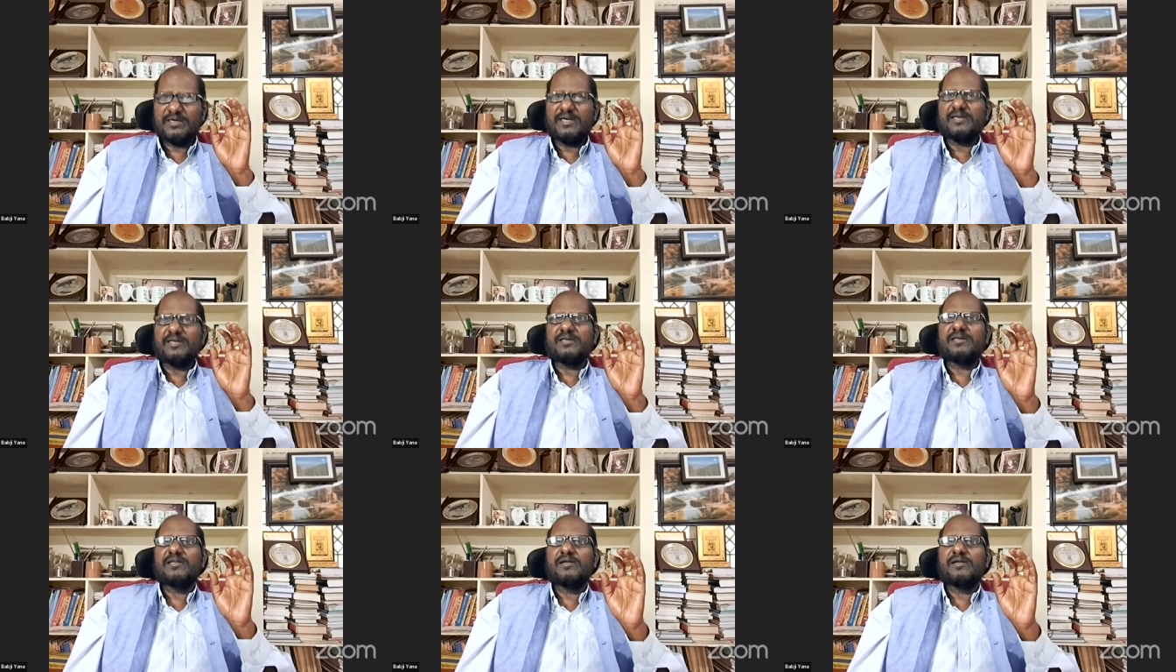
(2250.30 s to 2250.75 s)

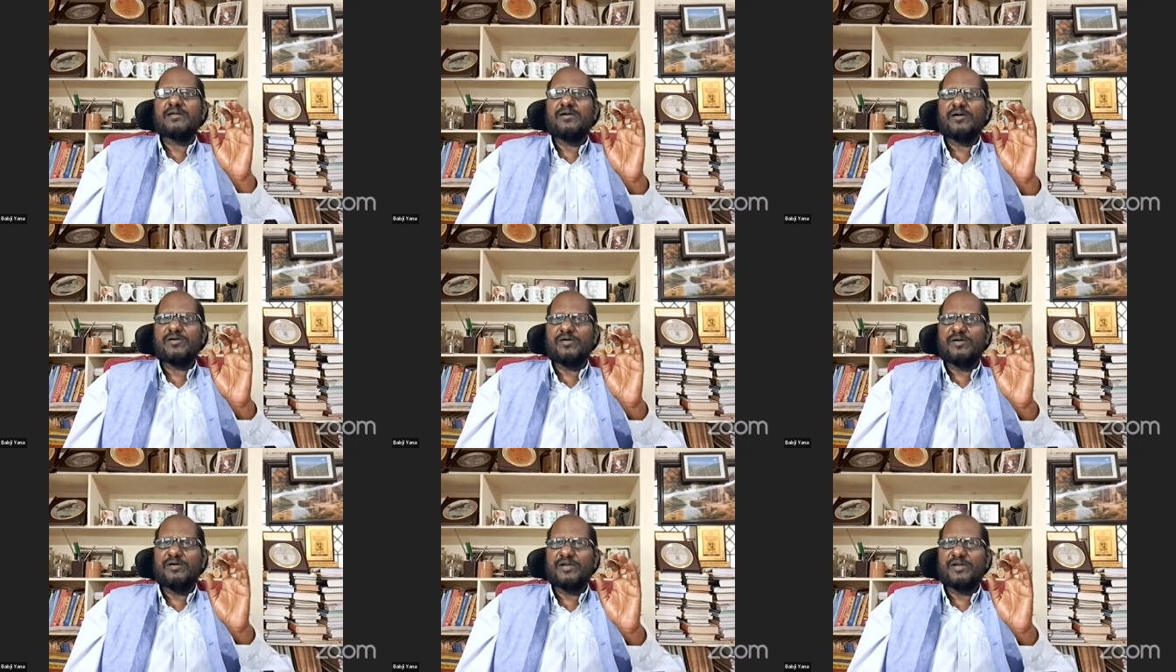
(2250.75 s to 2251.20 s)
cut
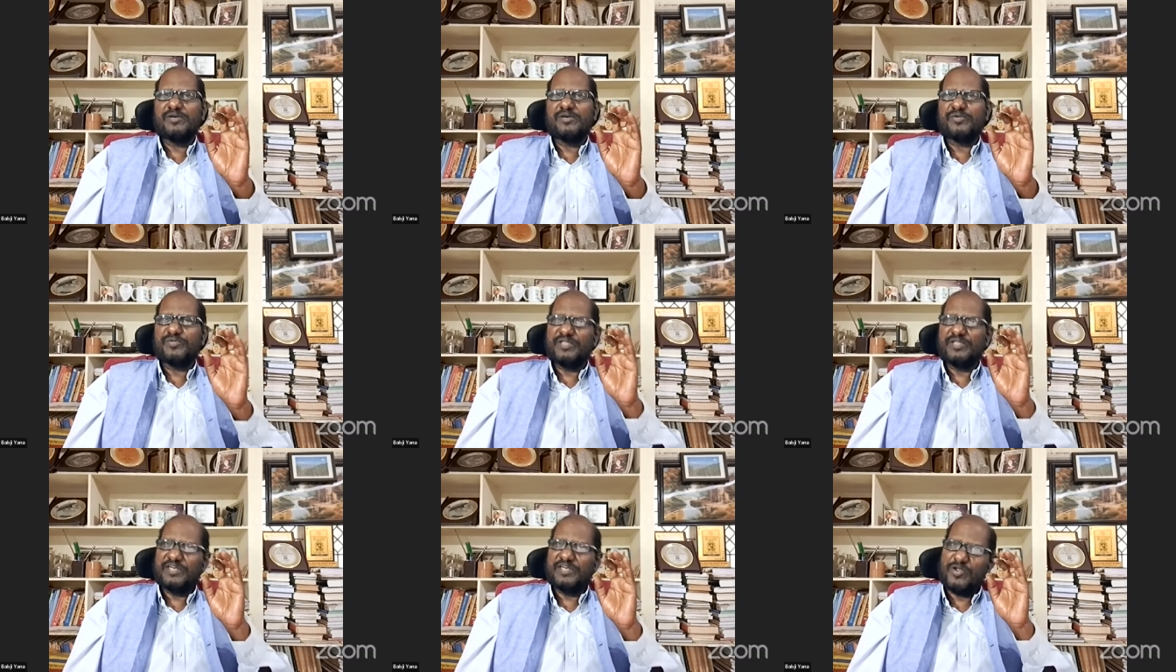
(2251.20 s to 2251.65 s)

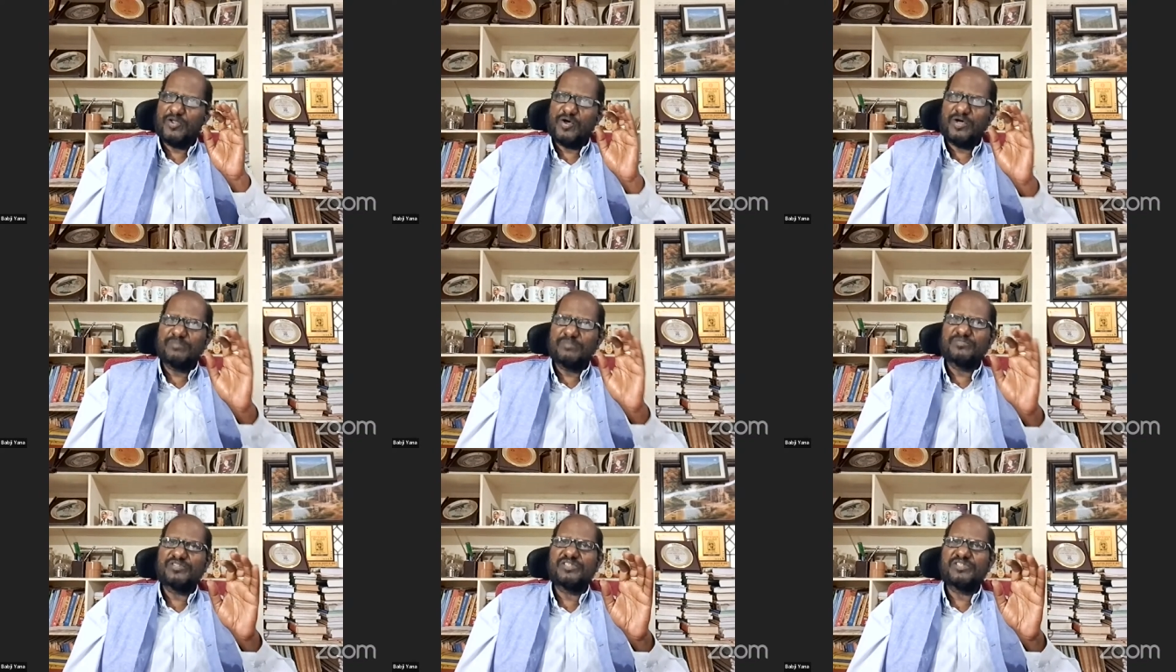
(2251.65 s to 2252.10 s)
according to the
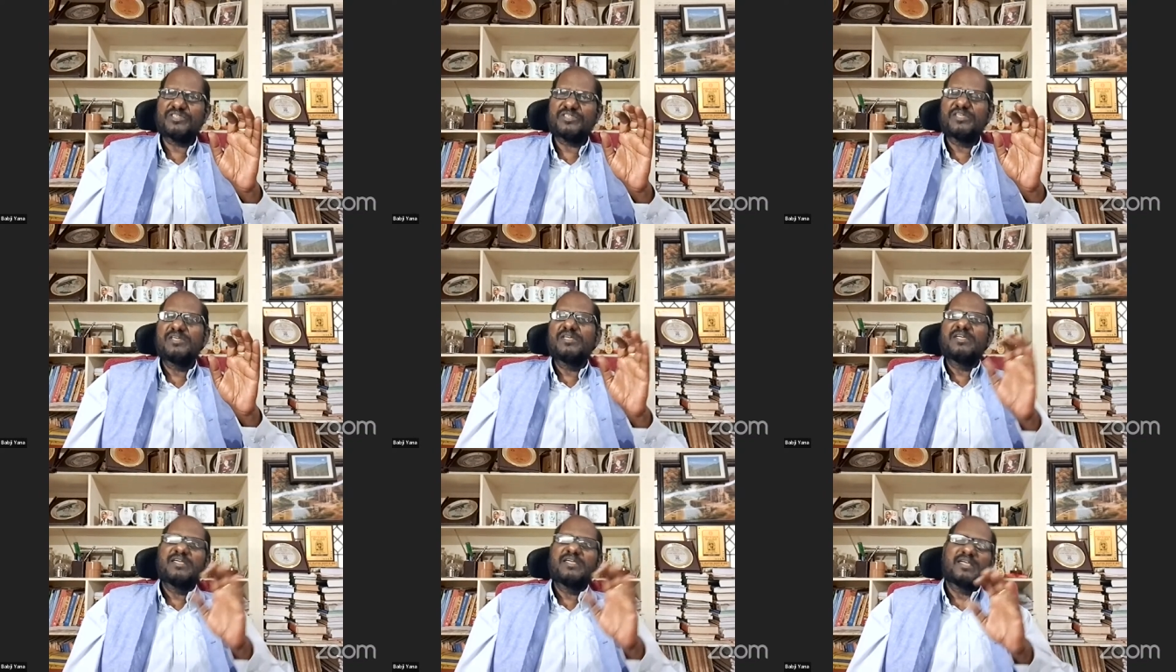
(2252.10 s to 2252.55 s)
norms,